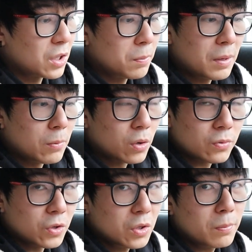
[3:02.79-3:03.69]
Could be more
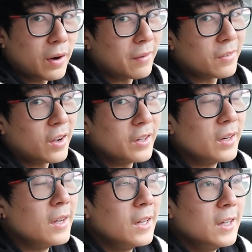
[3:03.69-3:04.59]
for you, but I've
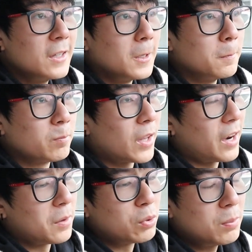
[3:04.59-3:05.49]
gotten a
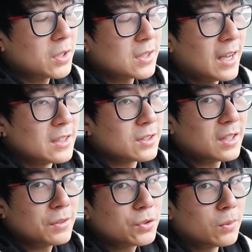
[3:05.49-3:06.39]
lot of premix as
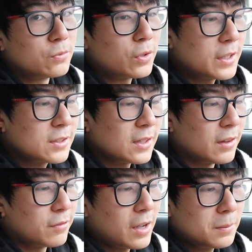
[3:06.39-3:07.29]
gifts from friends
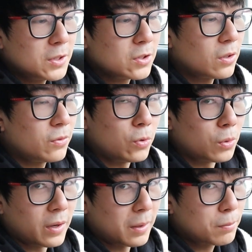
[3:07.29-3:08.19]
and families
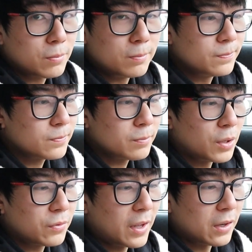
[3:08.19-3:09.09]
for like
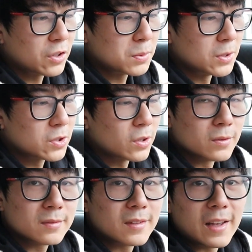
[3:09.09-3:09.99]
birthday and Christmas,
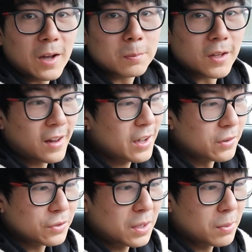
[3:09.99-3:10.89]
so it helped a lot
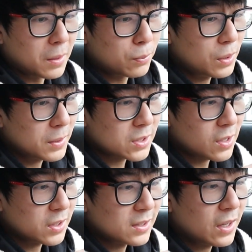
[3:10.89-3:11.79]
of keeping the premix
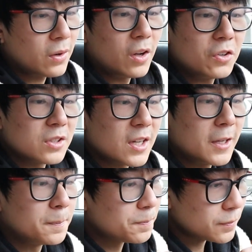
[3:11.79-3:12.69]
cost down. $110.